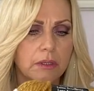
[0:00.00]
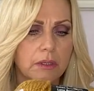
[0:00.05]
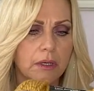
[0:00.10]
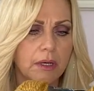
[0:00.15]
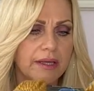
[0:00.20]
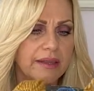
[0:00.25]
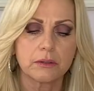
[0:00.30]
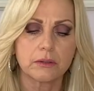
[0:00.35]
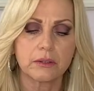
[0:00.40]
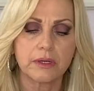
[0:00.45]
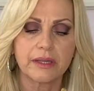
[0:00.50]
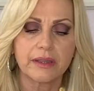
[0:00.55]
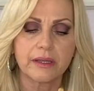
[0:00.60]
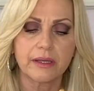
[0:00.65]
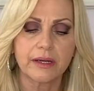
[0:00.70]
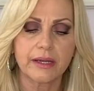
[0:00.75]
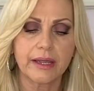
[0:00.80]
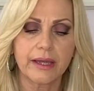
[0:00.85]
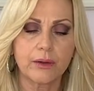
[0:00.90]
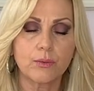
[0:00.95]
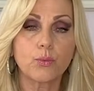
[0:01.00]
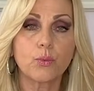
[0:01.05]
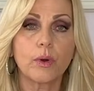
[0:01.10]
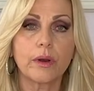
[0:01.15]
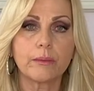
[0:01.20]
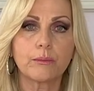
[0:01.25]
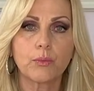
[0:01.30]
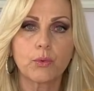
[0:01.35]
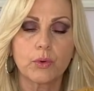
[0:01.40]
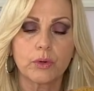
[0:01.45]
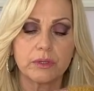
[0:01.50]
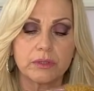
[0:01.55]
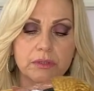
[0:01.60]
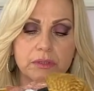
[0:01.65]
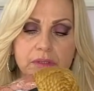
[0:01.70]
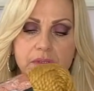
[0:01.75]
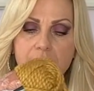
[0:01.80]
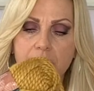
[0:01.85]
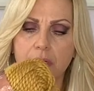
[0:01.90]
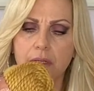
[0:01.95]
I thought I had one more in
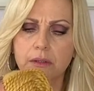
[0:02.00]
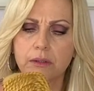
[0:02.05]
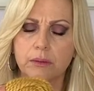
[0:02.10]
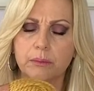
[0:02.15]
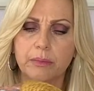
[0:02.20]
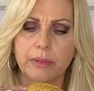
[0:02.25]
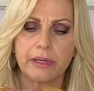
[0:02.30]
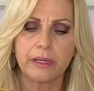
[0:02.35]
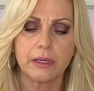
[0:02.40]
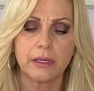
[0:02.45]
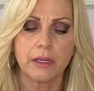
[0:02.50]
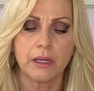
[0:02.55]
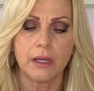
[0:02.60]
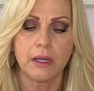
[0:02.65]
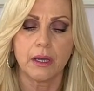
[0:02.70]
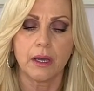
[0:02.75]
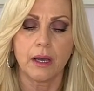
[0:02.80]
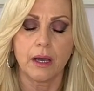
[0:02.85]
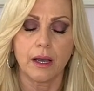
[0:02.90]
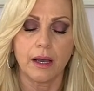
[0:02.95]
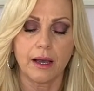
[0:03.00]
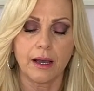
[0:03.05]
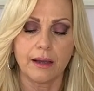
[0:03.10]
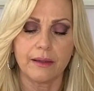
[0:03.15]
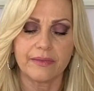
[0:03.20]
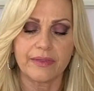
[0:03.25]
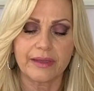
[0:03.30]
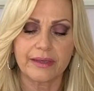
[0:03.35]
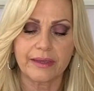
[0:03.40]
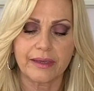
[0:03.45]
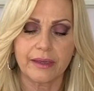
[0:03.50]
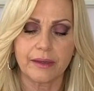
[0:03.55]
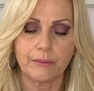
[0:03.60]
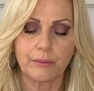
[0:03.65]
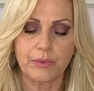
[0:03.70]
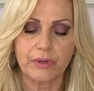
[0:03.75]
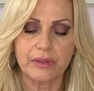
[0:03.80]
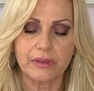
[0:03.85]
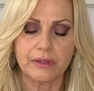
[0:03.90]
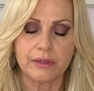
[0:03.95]
this color, but that came
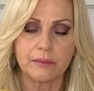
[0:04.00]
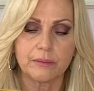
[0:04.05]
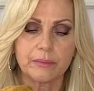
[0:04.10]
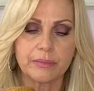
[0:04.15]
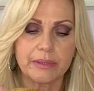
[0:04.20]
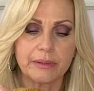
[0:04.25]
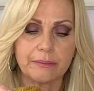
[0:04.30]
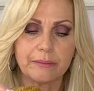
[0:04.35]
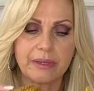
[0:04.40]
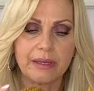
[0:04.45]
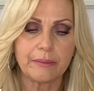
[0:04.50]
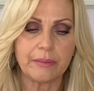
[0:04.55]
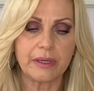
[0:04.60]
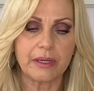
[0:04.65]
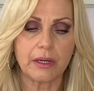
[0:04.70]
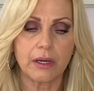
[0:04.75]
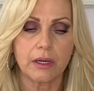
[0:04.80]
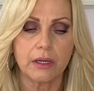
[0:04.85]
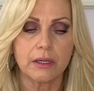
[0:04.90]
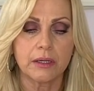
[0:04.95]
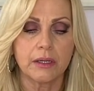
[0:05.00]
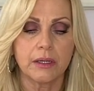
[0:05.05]
with it, but maybe not.